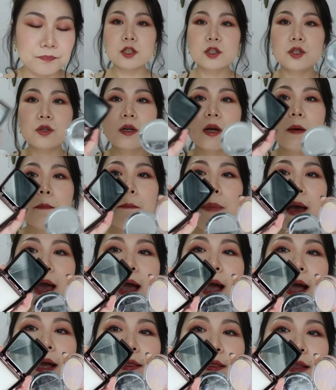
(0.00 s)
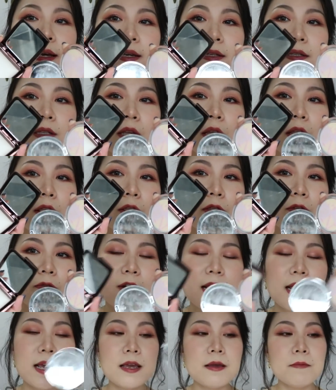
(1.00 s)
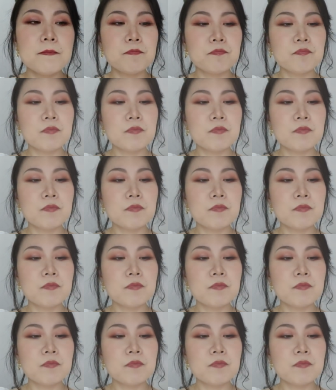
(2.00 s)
To compare these 3,